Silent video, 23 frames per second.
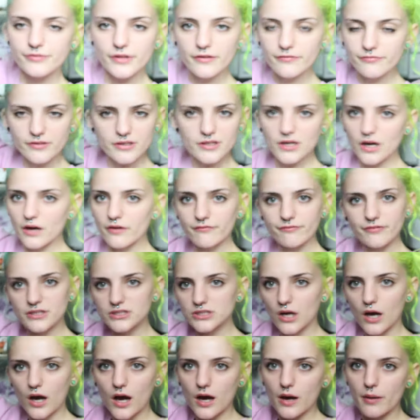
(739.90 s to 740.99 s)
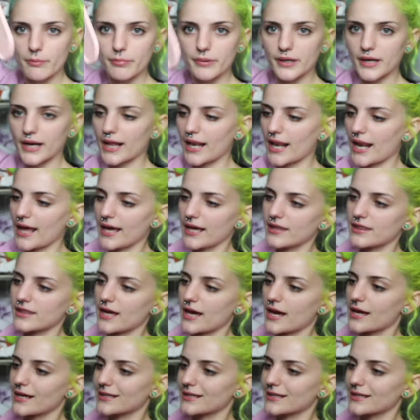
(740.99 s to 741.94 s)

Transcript: fluffy, comfy top. And I like that.